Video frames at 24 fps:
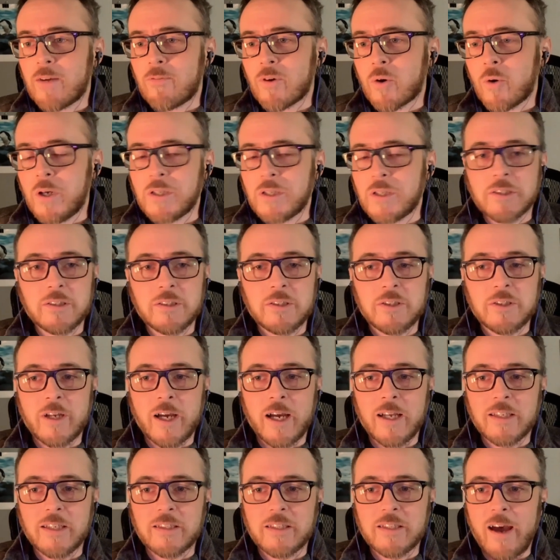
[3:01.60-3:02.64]
to answer
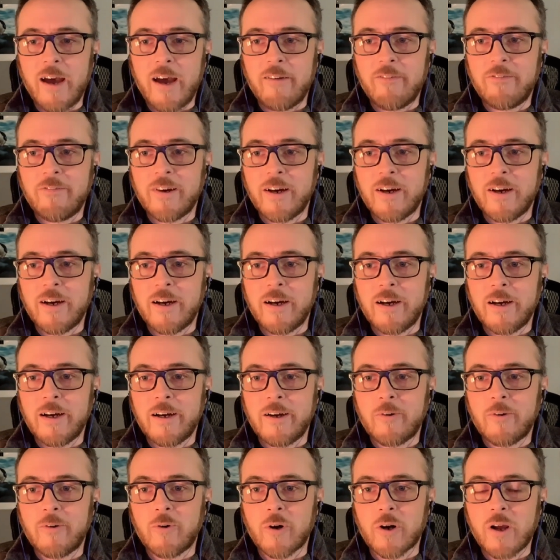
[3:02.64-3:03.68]
whatever questions you guys
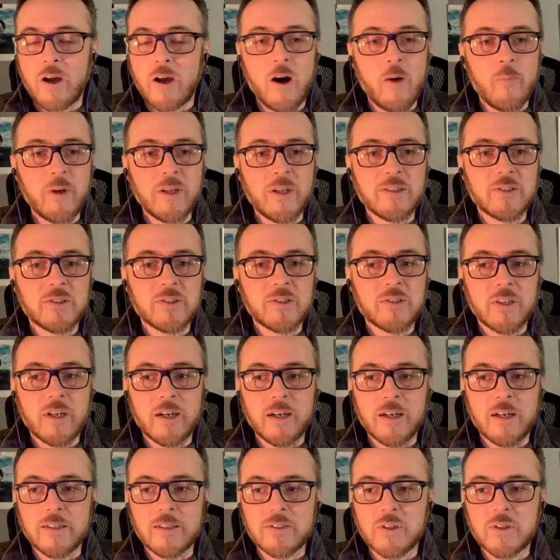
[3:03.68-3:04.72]
have uh, or
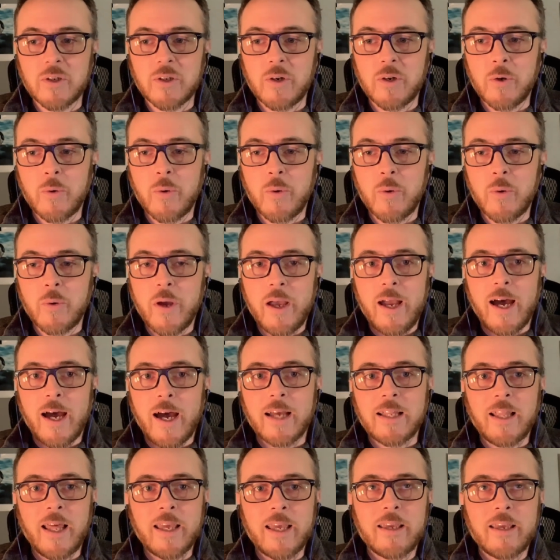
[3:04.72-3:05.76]
comments. Uh,
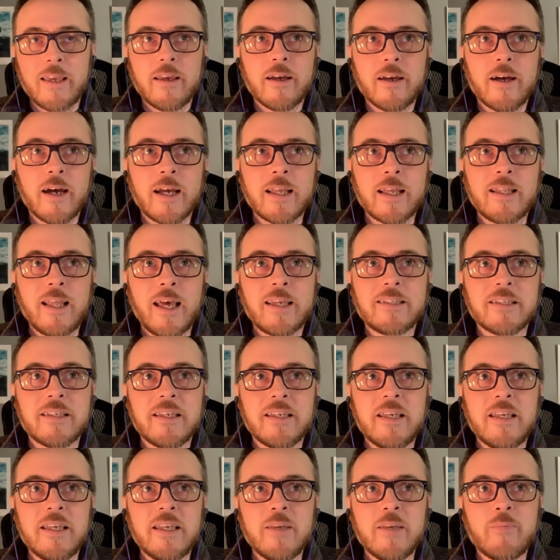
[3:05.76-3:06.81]
so I'd like
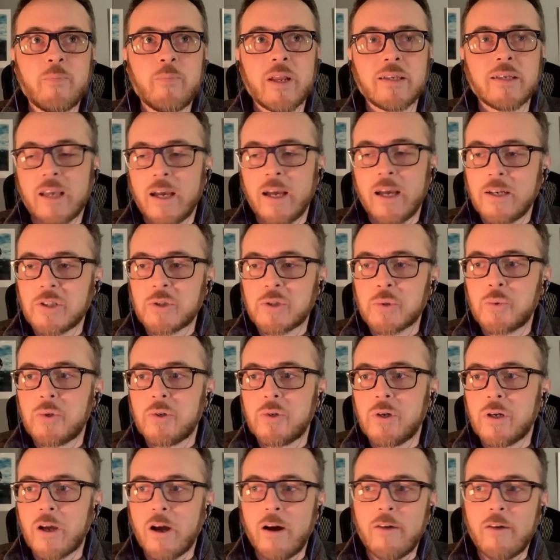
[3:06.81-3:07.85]
I'd like to keep it as
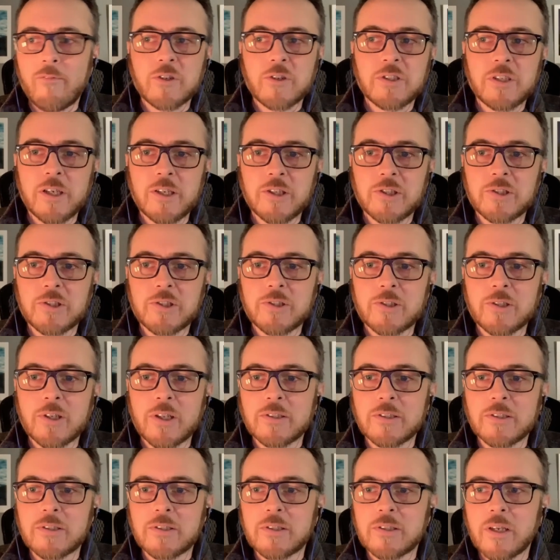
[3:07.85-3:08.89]
casual and
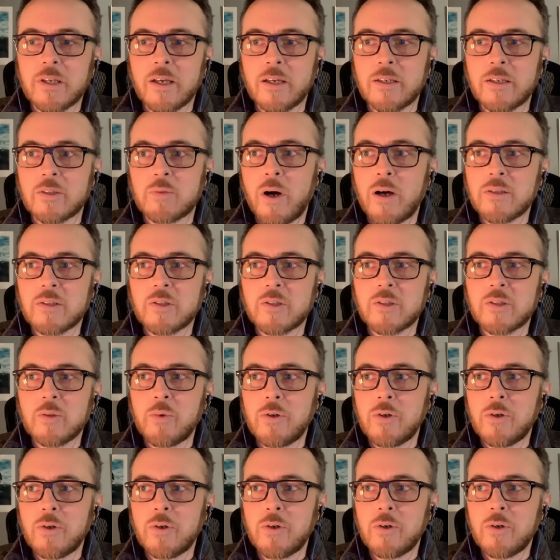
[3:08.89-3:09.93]
conversational as as
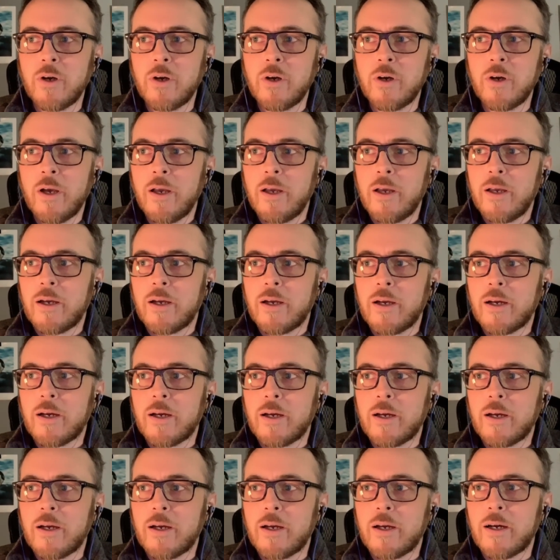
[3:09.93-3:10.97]
possible,
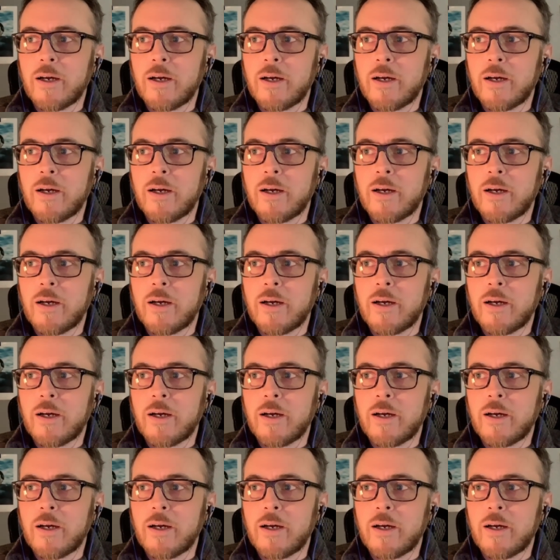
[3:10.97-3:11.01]
uh,